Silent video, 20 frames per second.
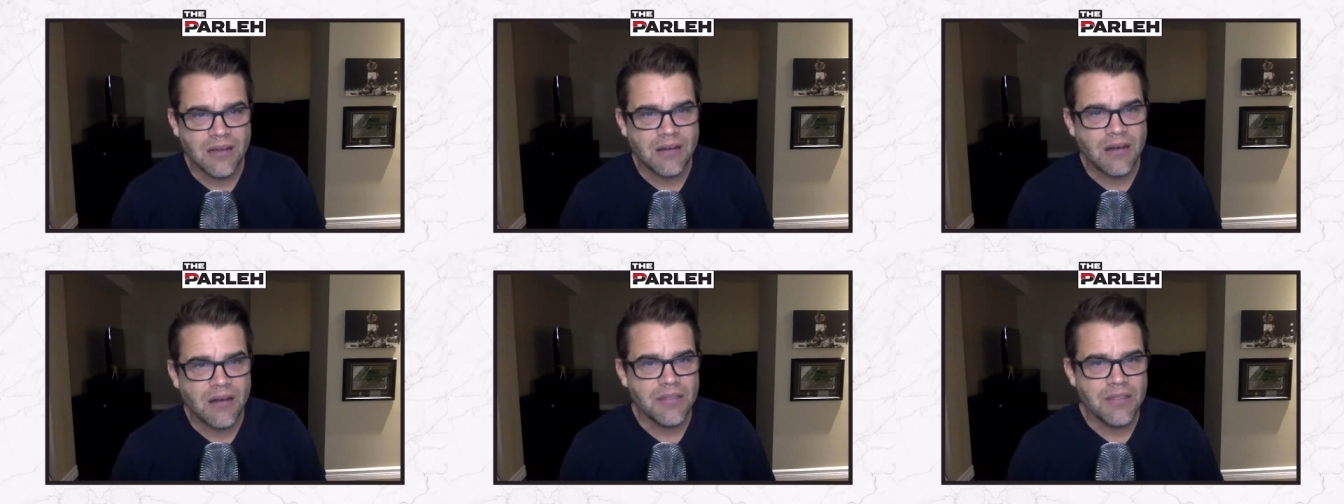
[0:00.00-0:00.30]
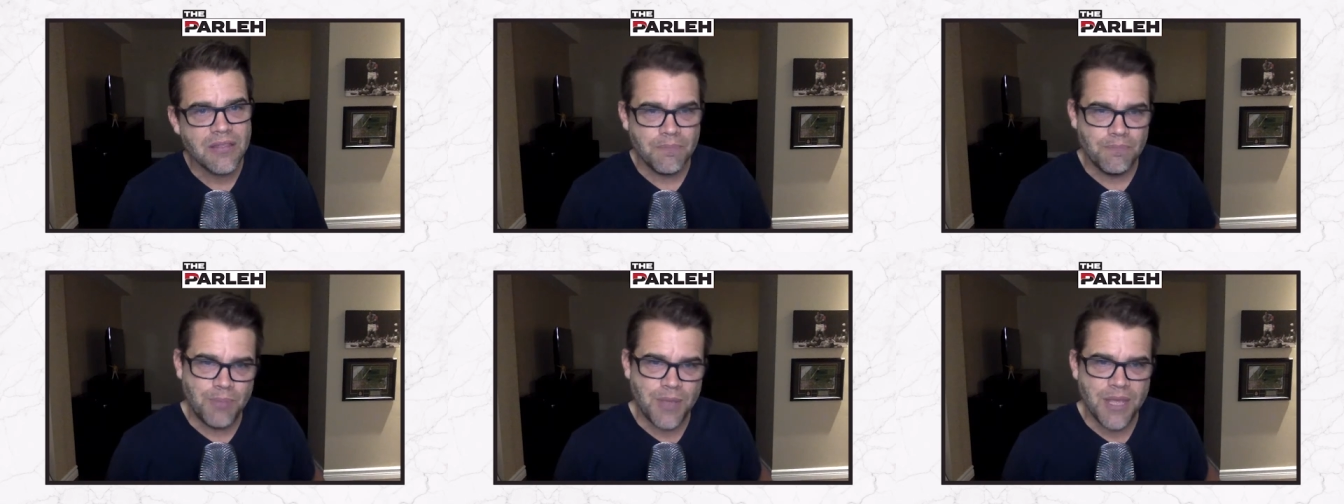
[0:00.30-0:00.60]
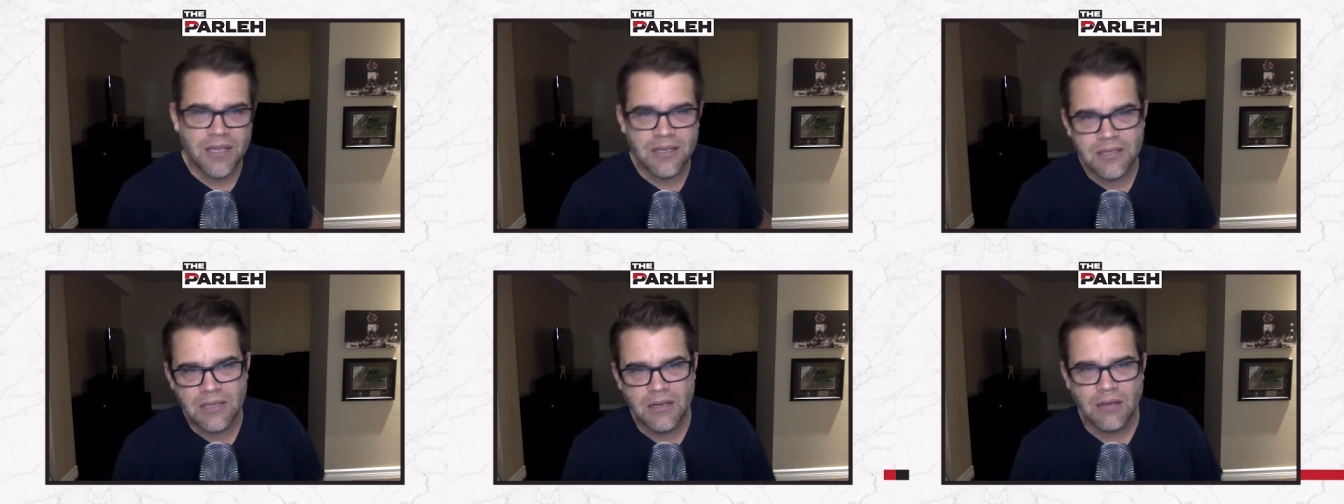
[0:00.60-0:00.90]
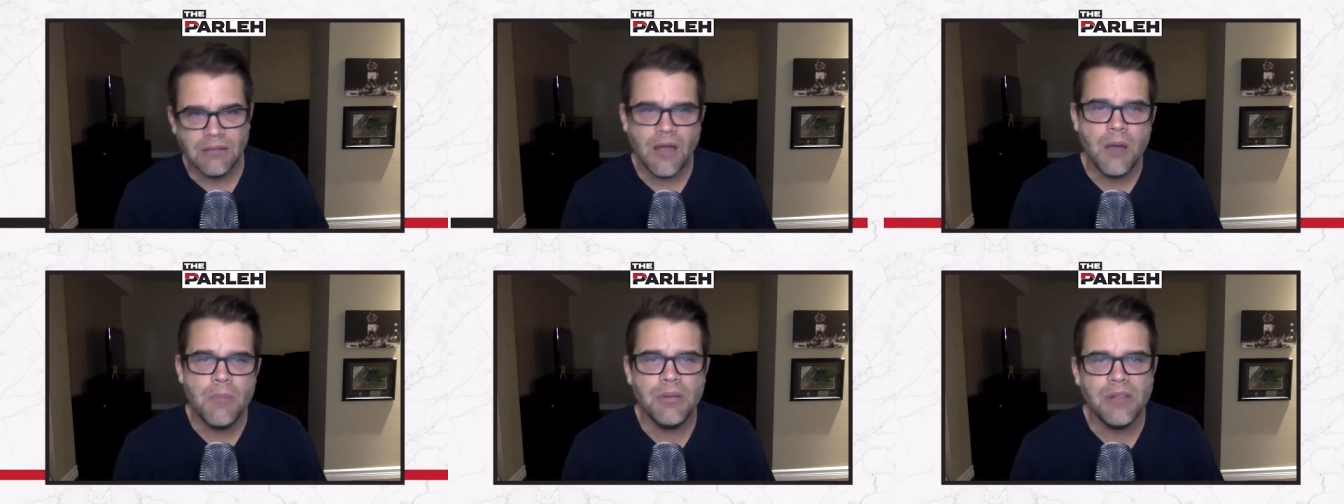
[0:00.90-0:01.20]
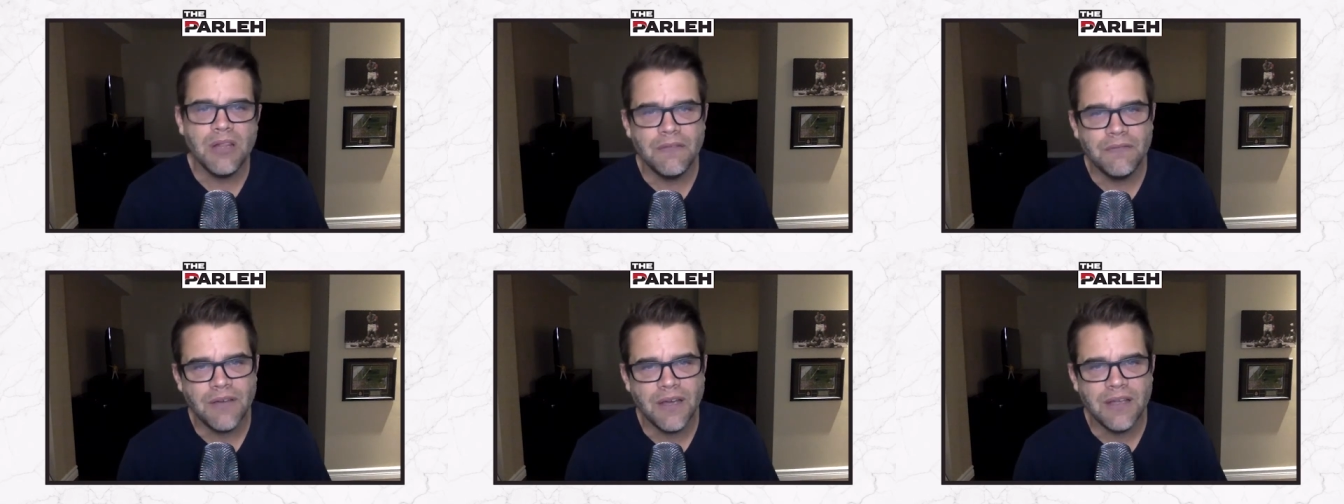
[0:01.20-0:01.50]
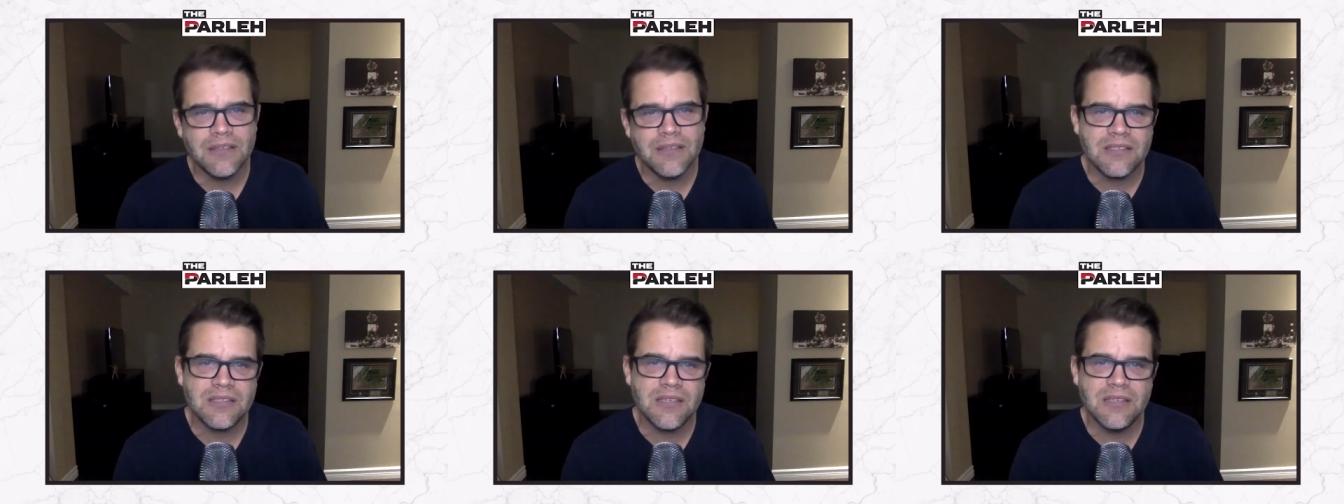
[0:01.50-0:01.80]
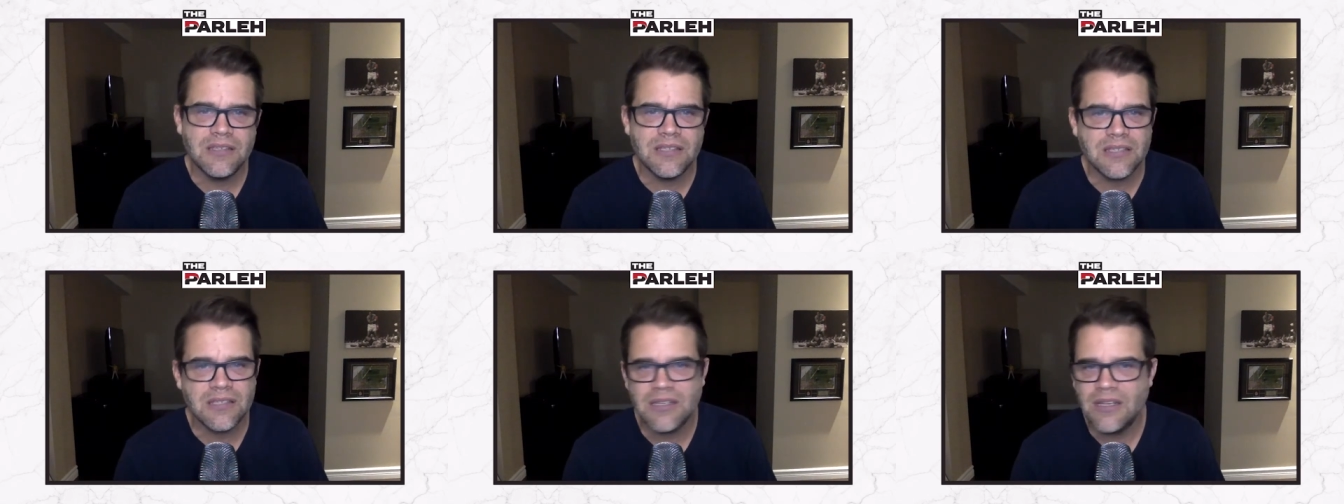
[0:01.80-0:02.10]
are the biggest global event
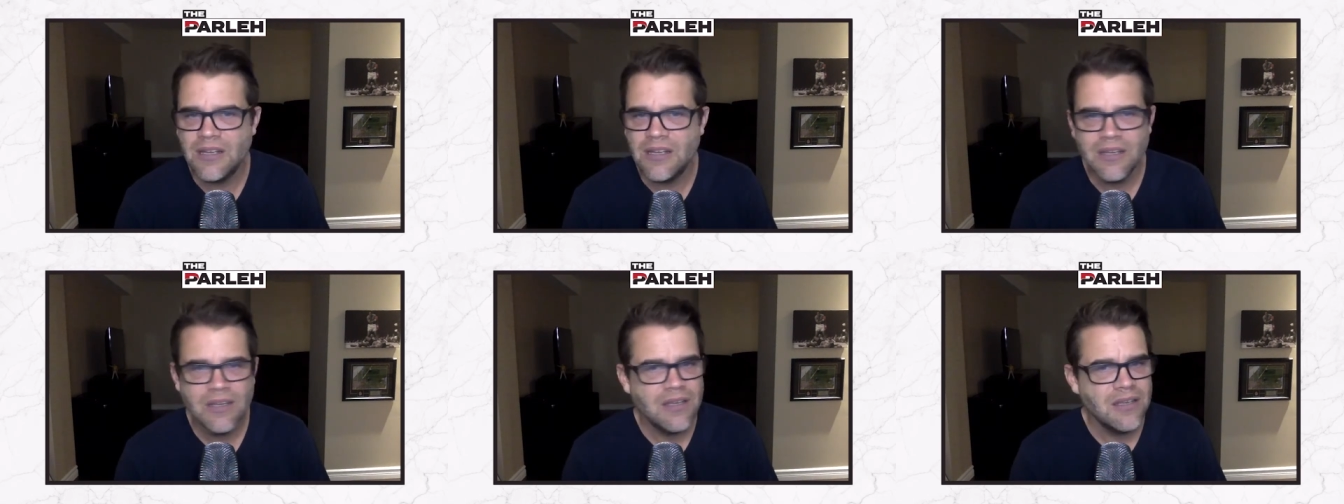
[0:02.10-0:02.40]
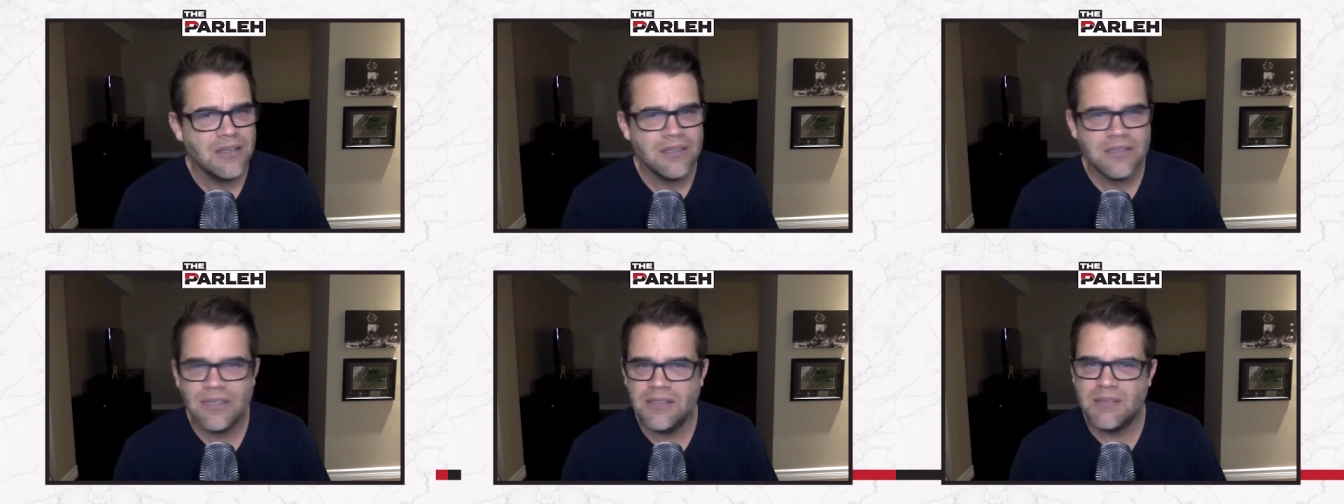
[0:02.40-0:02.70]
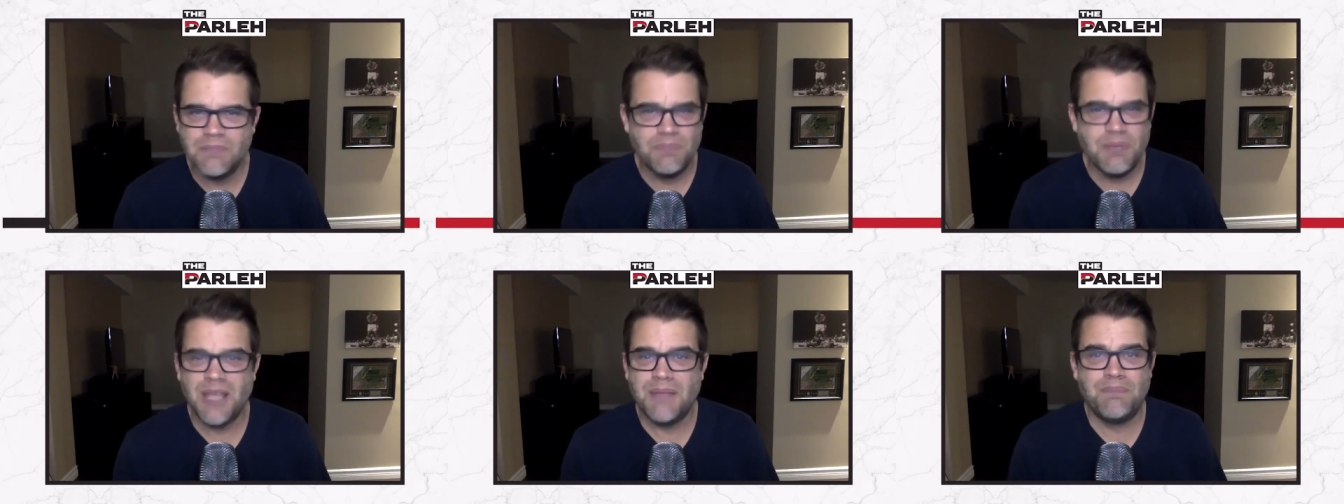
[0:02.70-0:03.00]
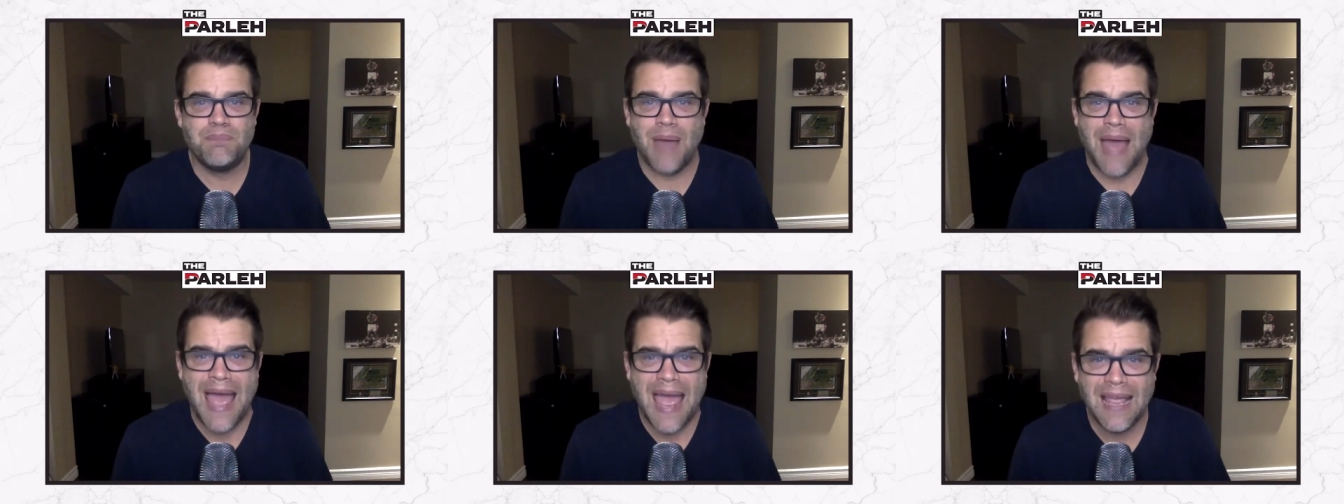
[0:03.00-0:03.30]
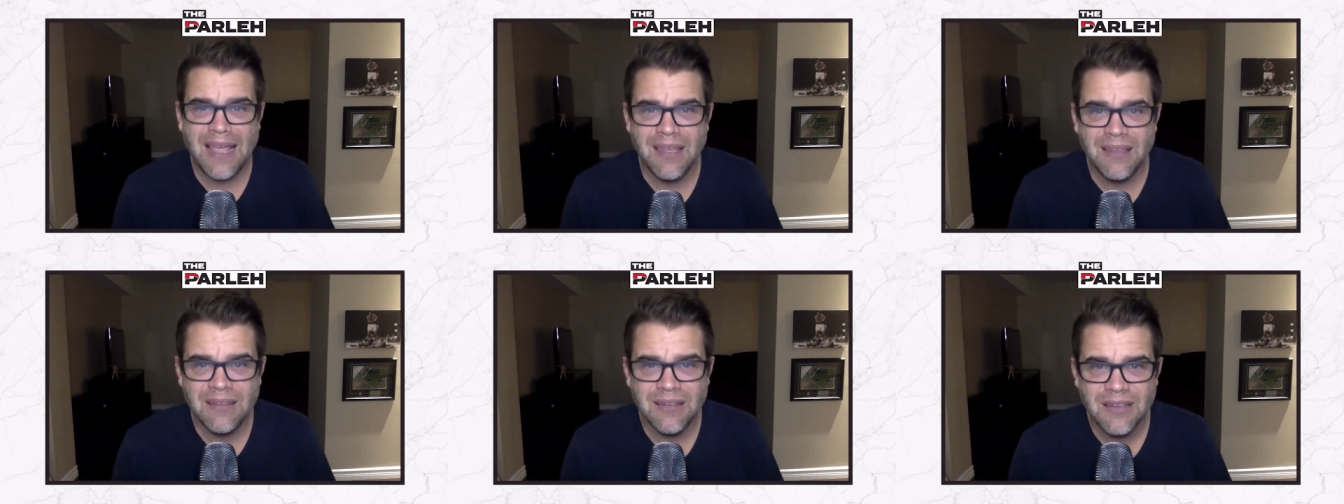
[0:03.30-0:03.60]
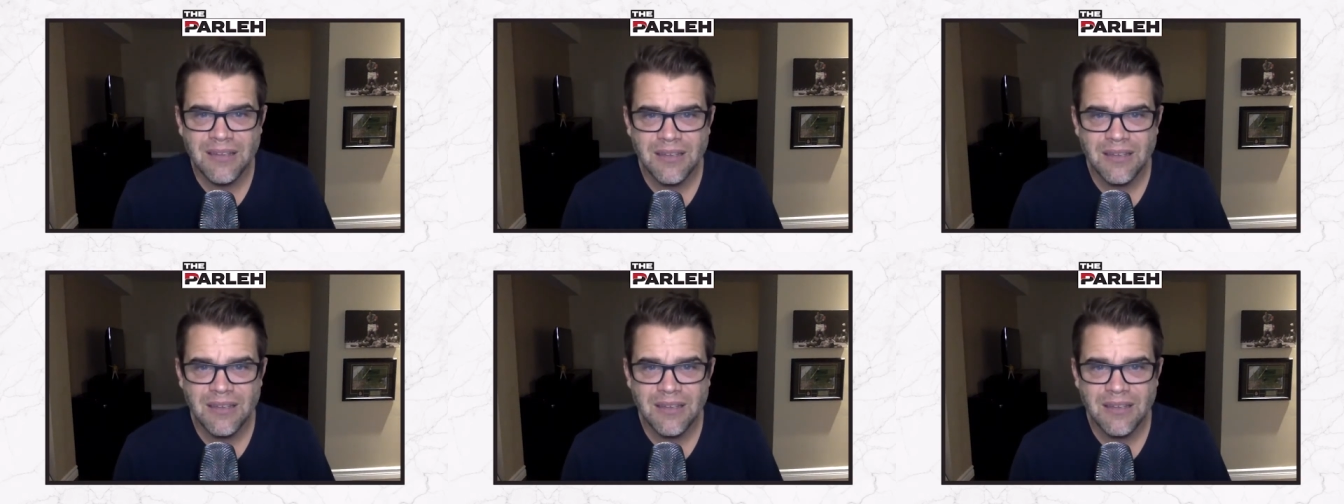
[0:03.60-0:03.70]
since since the Big Bang.